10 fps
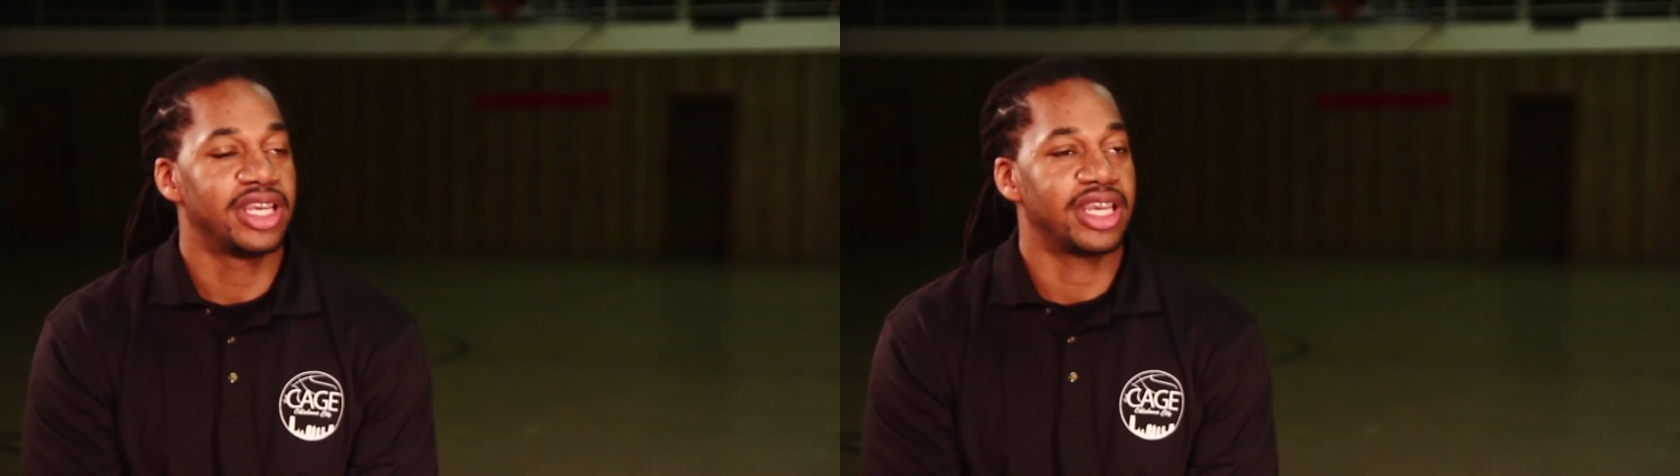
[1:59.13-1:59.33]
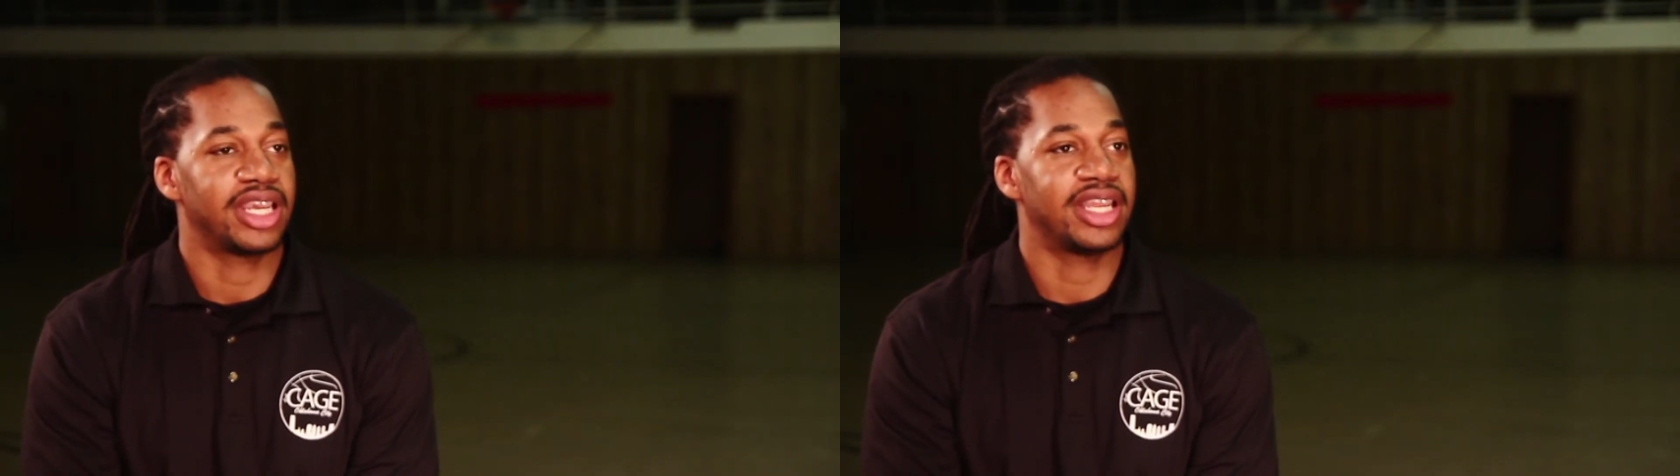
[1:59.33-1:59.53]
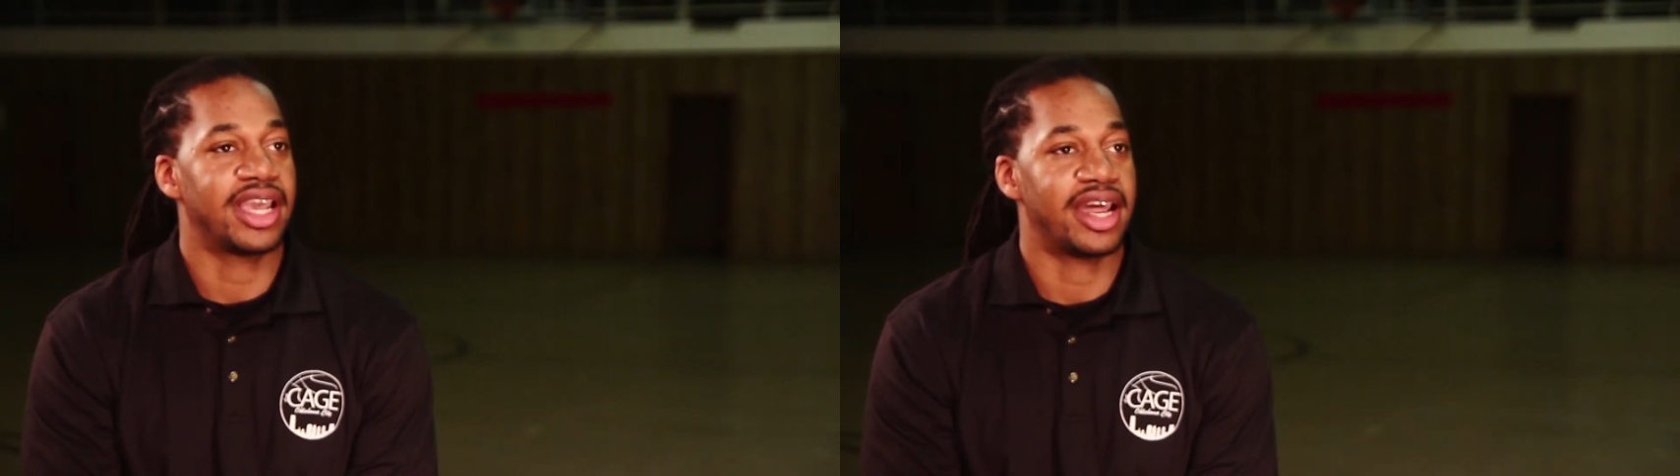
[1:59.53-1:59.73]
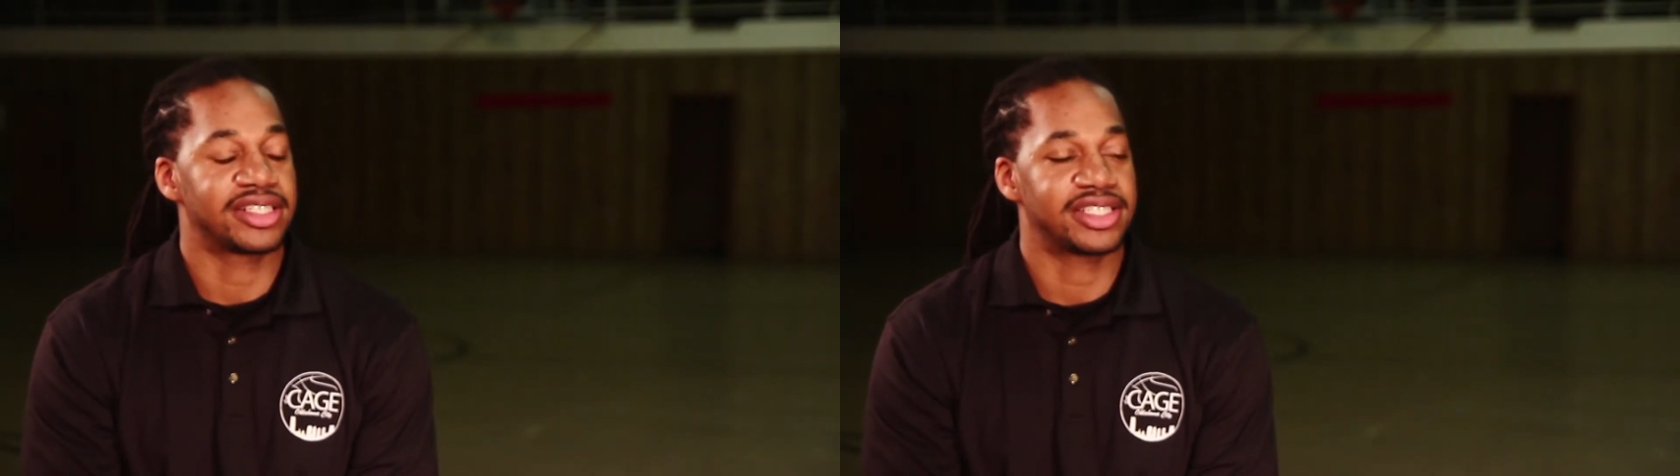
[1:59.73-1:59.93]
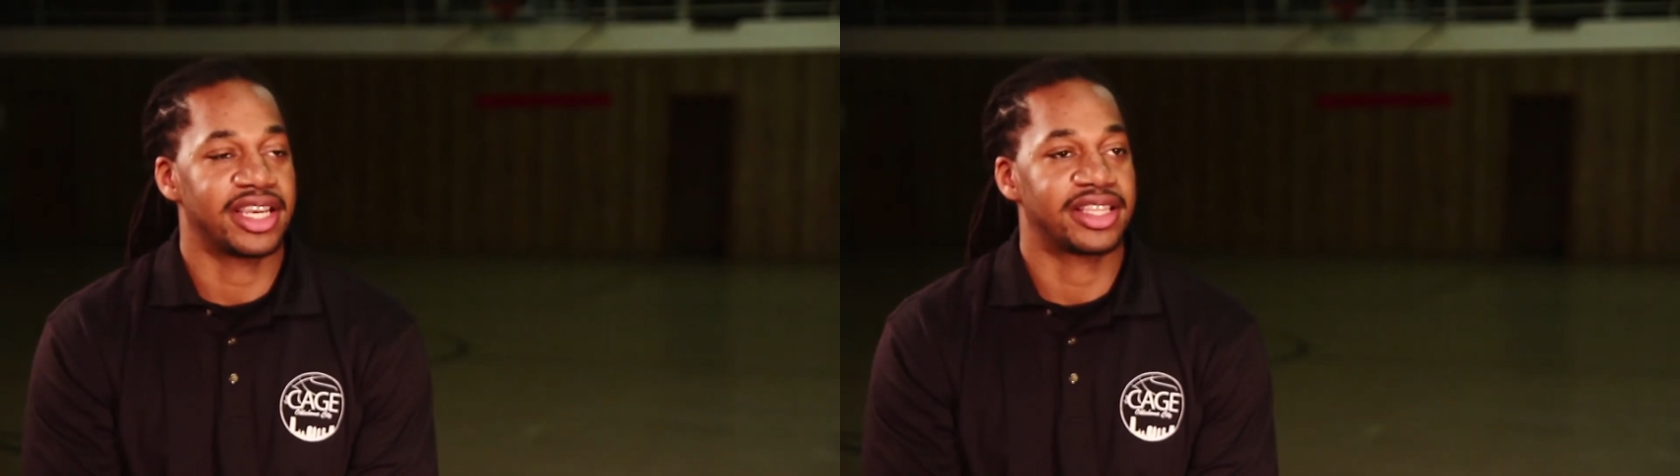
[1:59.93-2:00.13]
and he kind of
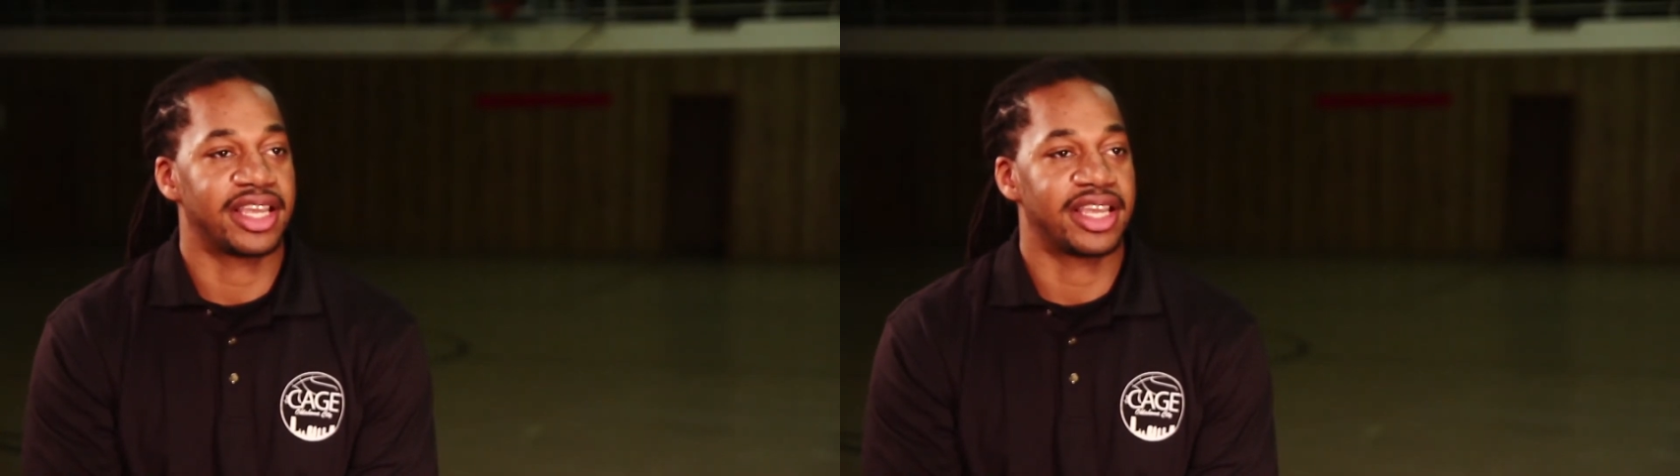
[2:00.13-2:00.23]
said